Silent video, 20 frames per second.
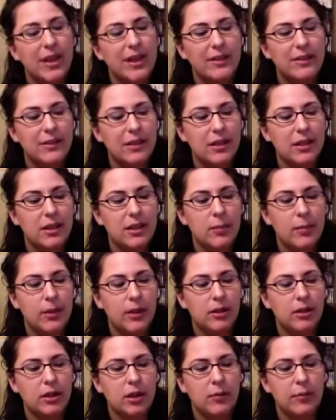Sending the
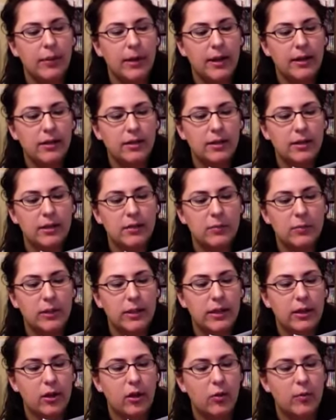Minotaur back to his
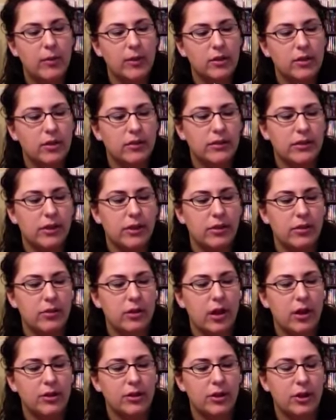bleak home is just another
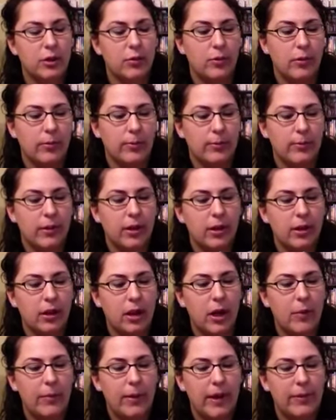notch on her
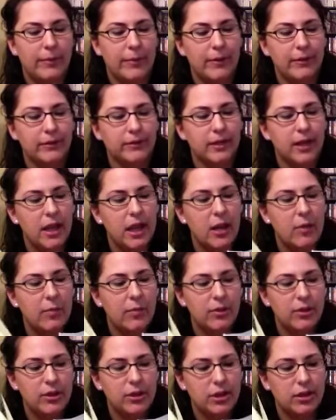combat belt.
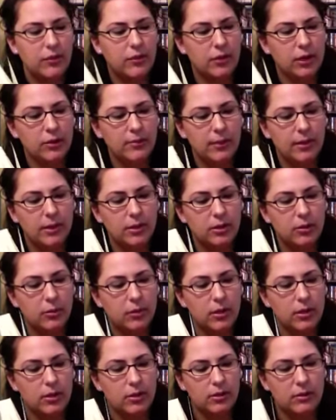But she never expected to
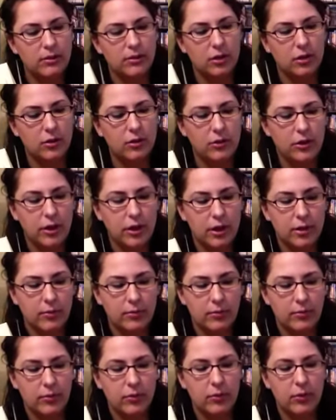run into this girl
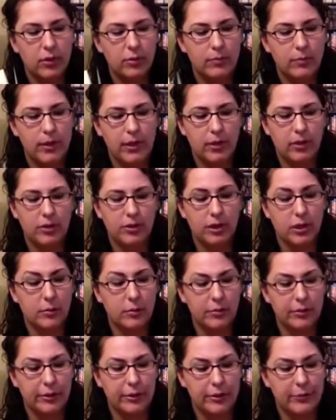who could be her
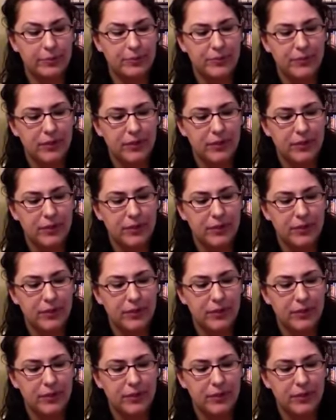double, though.